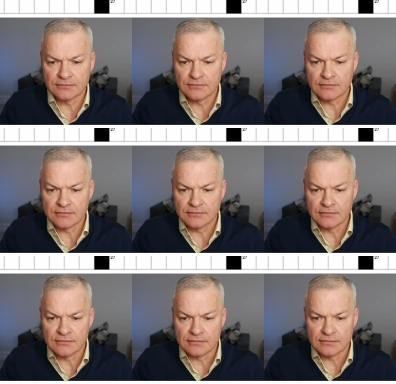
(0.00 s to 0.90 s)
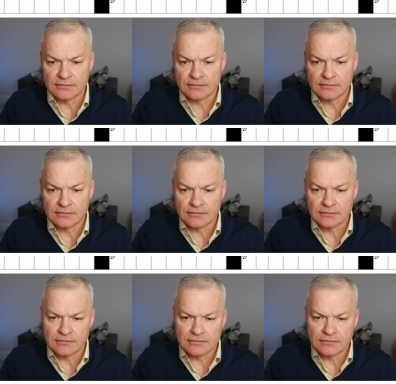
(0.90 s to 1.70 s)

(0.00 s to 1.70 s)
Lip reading: (silence)